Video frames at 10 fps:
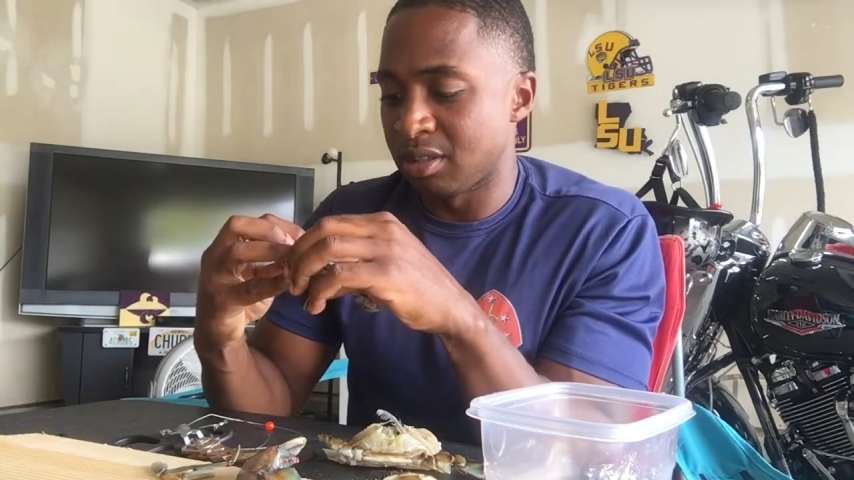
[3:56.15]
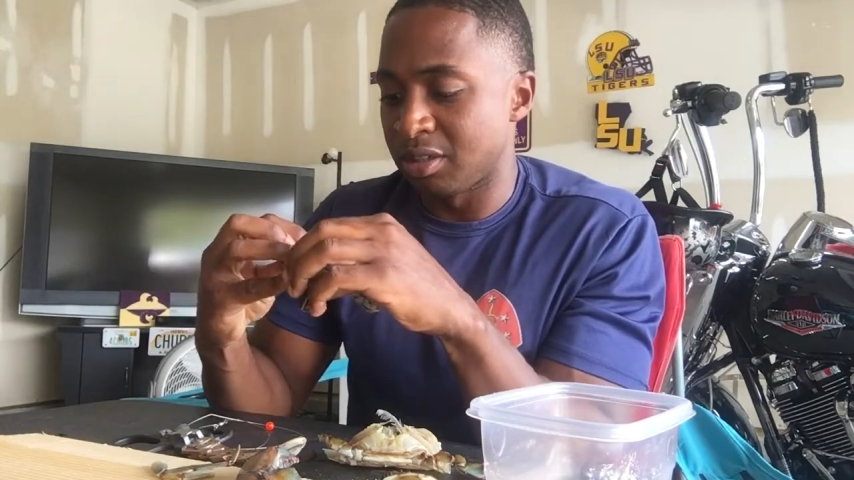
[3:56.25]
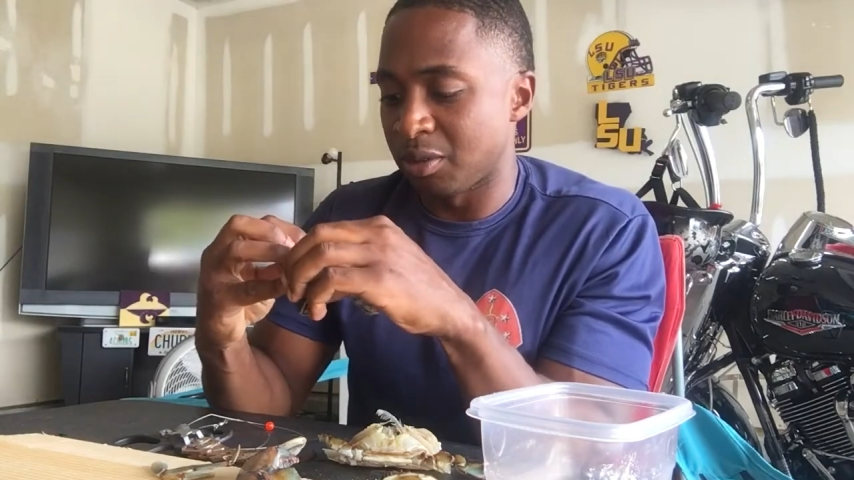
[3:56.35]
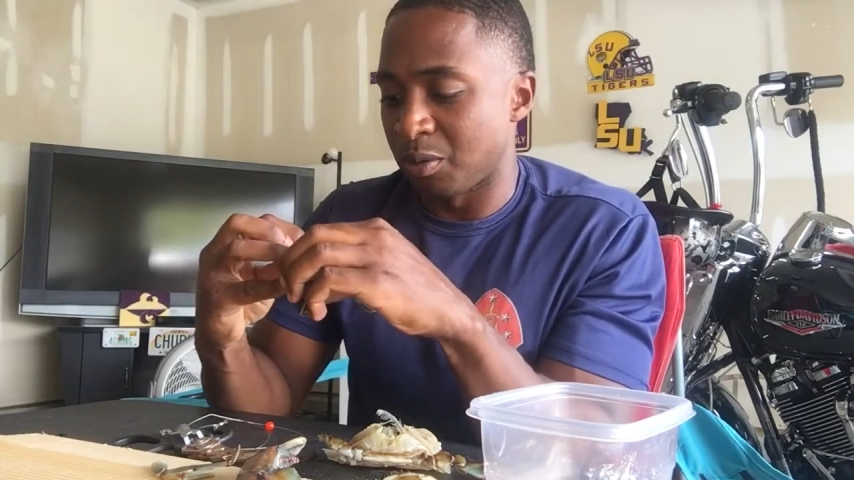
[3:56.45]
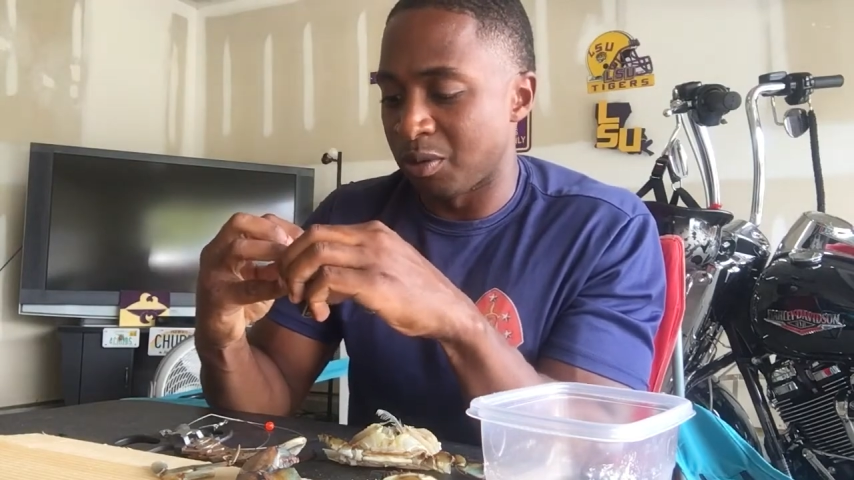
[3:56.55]

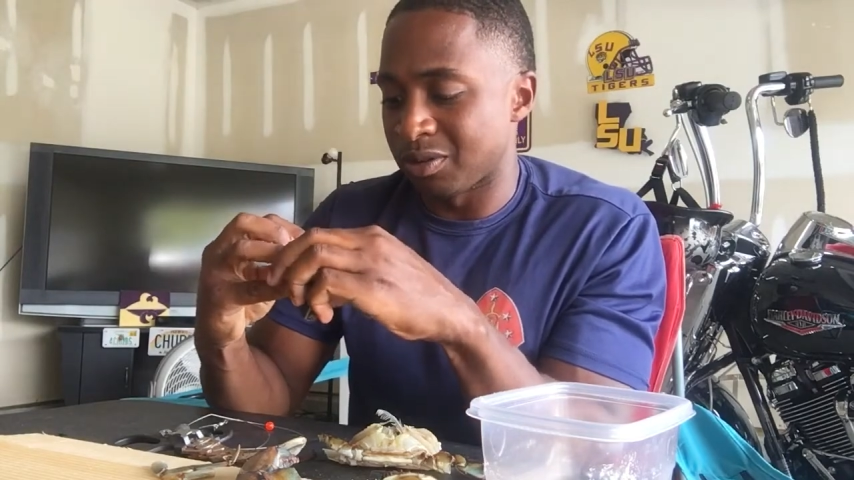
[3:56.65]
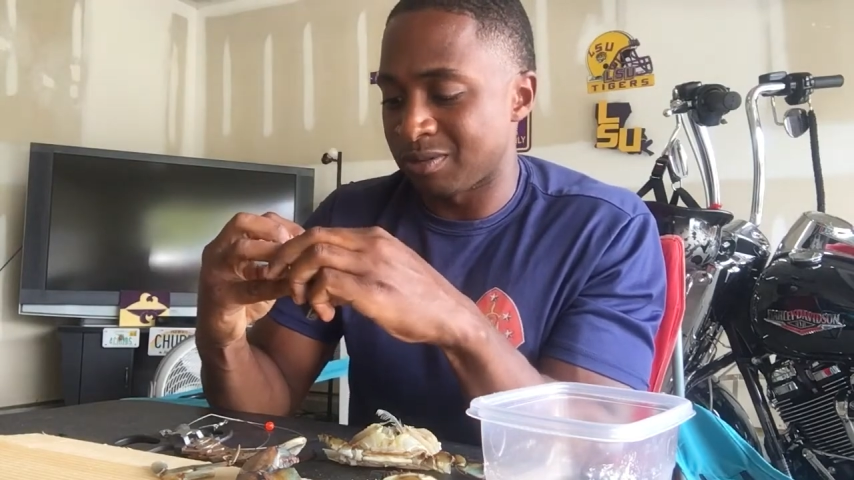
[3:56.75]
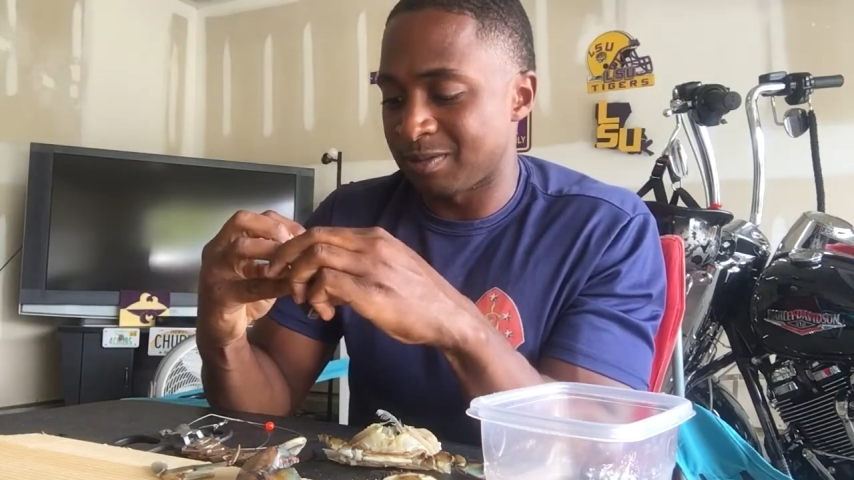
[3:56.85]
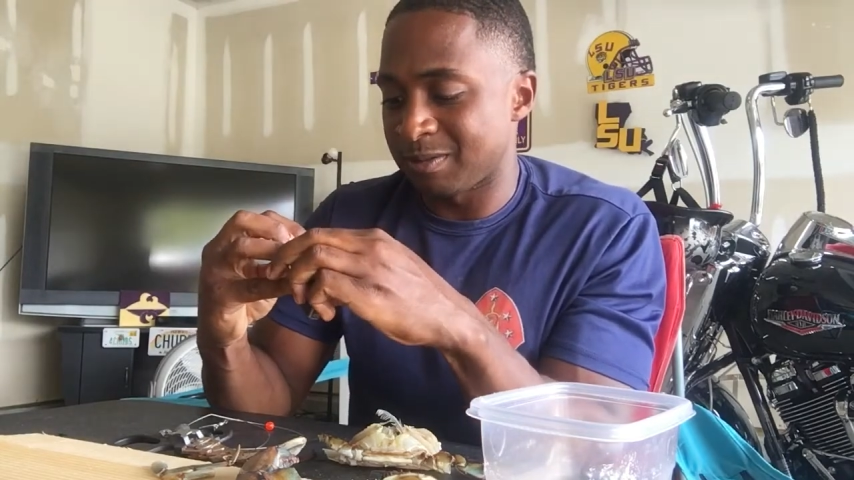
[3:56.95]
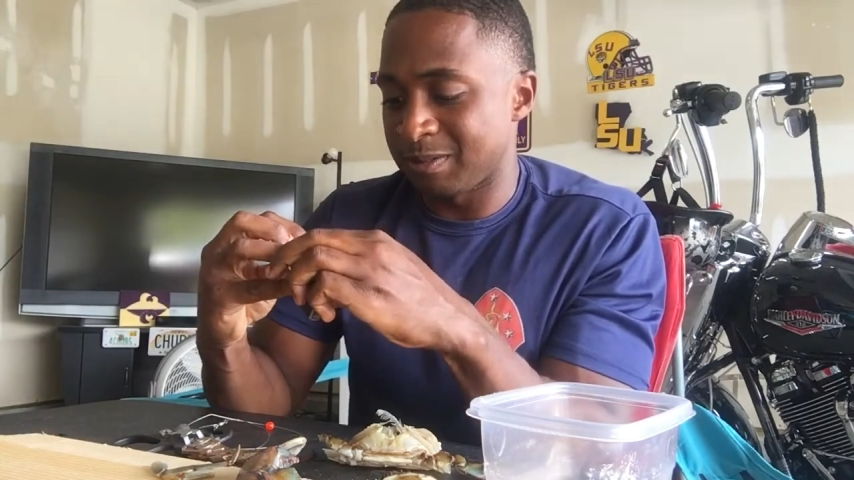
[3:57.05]
It'll work.
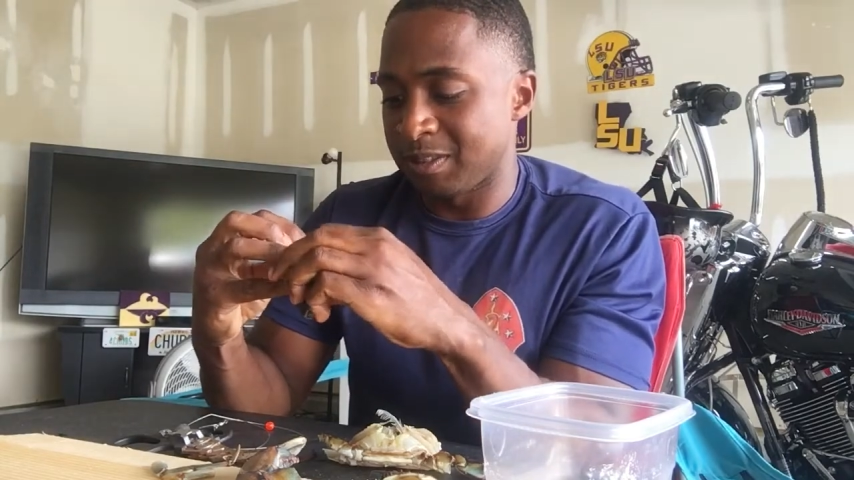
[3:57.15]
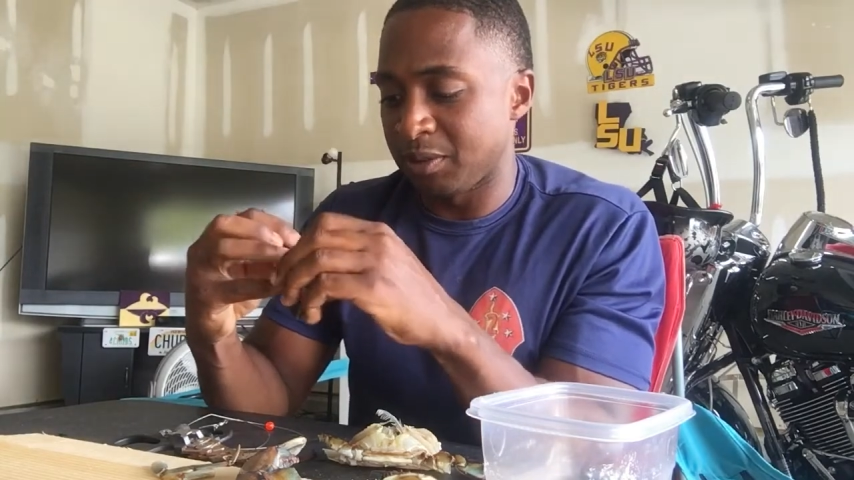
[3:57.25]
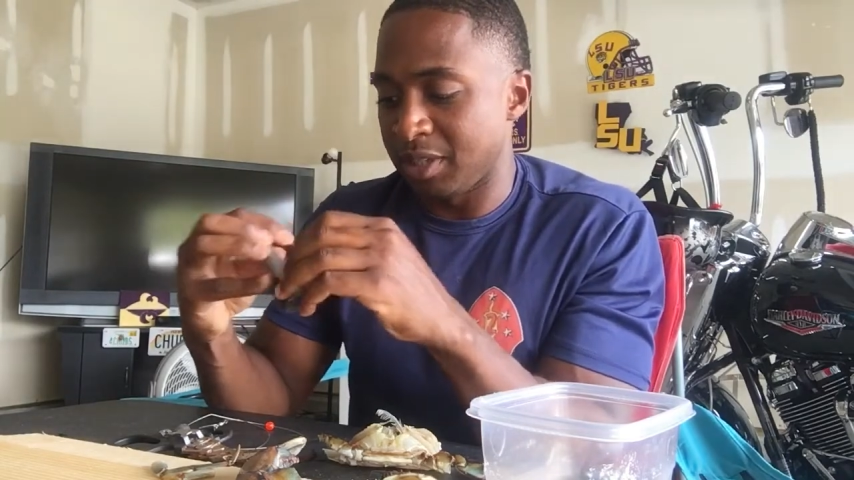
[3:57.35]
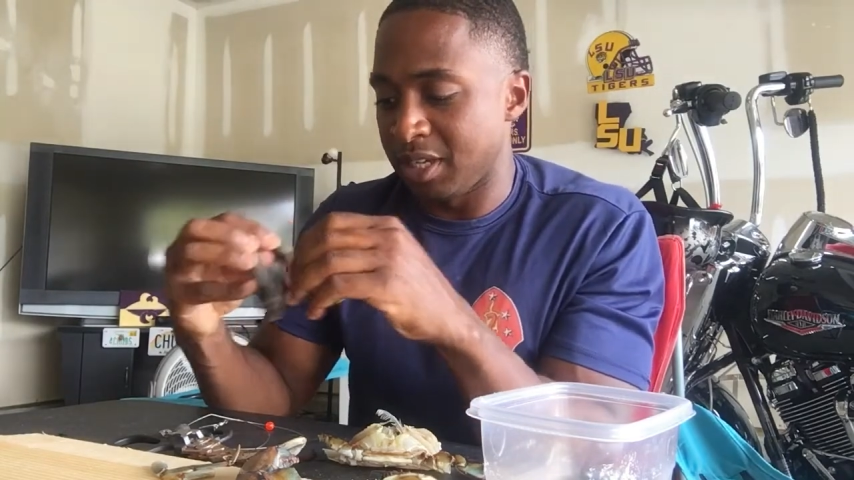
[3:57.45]
You don't